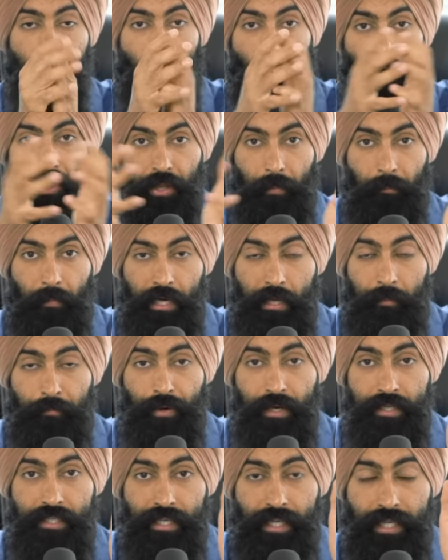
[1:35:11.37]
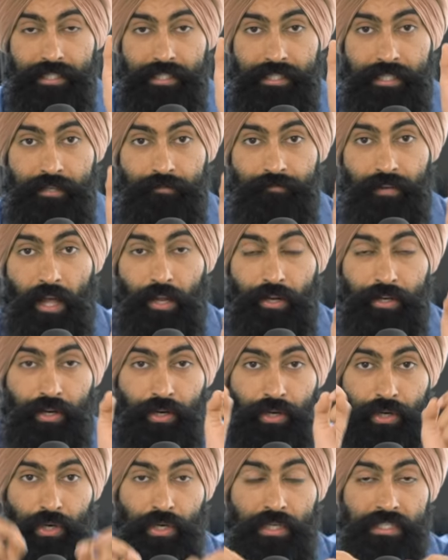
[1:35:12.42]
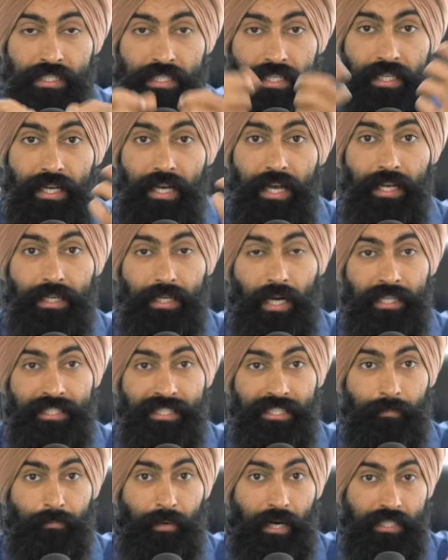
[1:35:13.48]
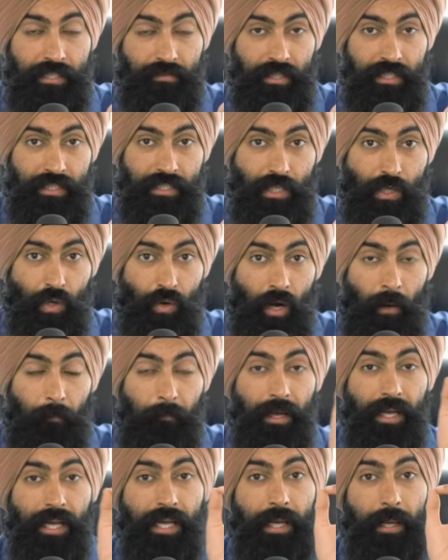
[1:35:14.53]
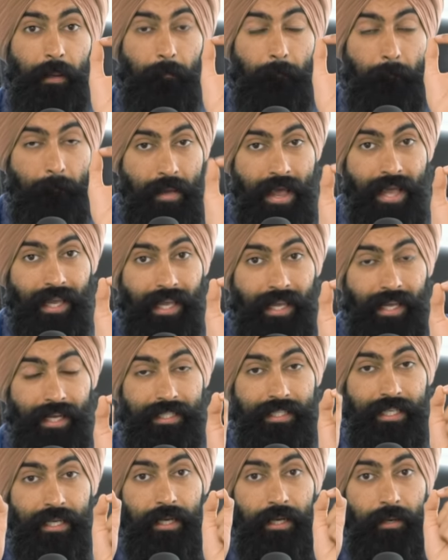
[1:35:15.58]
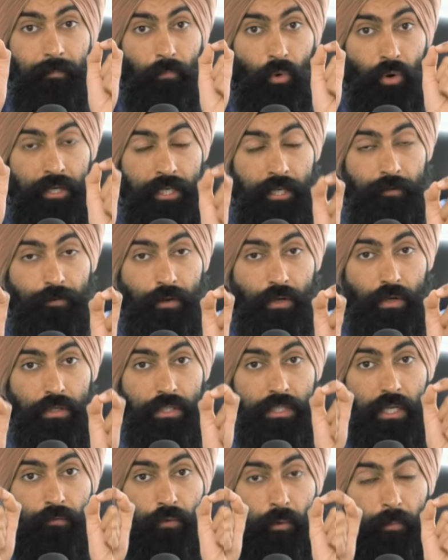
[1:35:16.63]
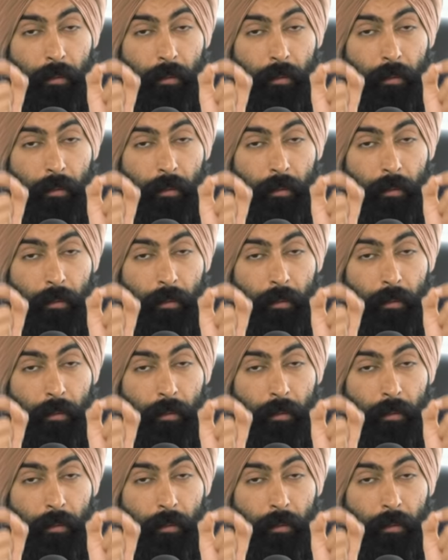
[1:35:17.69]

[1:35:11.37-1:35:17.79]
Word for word: All the money printing has devalued our currency, causing the price of things to go up, making it more difficult for